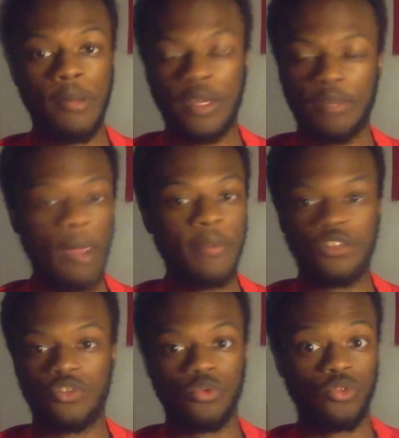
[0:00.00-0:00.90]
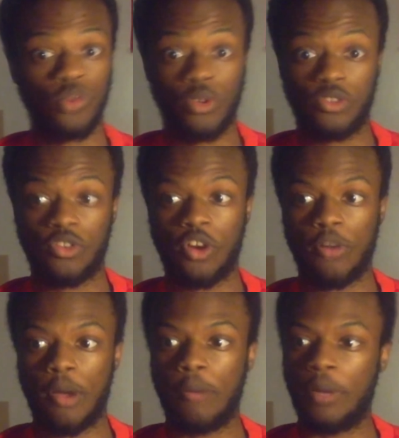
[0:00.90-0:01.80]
maybe two stories to talk about,